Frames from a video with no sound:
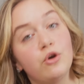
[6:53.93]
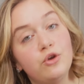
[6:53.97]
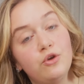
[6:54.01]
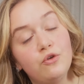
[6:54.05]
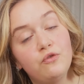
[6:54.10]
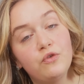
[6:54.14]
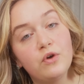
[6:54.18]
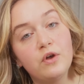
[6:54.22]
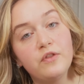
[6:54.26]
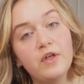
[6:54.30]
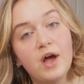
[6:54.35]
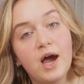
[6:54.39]
you
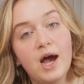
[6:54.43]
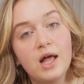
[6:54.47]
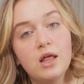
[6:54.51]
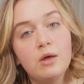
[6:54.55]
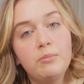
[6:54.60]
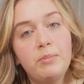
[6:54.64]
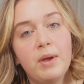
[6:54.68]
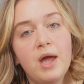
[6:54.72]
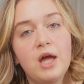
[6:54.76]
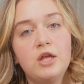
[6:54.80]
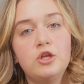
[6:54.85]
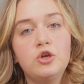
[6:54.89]
fill the
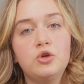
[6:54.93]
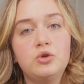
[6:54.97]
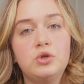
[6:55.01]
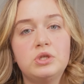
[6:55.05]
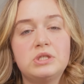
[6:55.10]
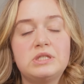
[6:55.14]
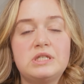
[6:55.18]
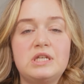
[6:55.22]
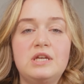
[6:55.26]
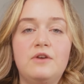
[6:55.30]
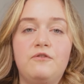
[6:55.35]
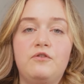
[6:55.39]
jalapeno to
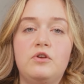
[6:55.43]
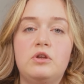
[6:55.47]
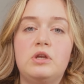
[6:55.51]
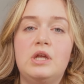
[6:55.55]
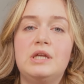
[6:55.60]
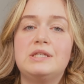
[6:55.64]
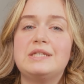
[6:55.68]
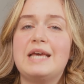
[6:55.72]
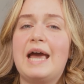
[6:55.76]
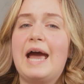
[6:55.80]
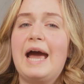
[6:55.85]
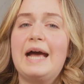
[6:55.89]
see if you
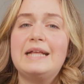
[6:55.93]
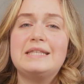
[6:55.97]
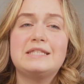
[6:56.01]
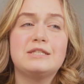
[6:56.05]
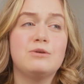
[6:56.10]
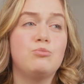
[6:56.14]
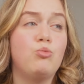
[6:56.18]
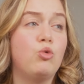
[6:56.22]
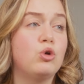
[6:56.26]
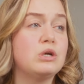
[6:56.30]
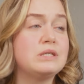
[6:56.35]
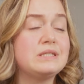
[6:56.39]
need to add
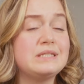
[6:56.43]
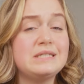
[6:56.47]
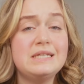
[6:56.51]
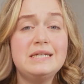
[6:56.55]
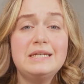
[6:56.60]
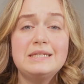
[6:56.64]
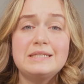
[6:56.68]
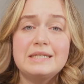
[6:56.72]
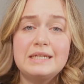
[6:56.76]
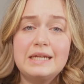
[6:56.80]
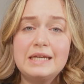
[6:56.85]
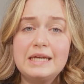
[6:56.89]
some more
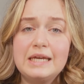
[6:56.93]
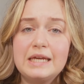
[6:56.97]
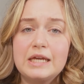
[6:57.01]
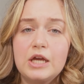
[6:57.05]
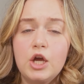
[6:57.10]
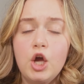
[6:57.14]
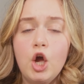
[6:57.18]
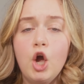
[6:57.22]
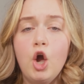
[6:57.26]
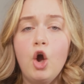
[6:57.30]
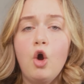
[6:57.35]
seasoning,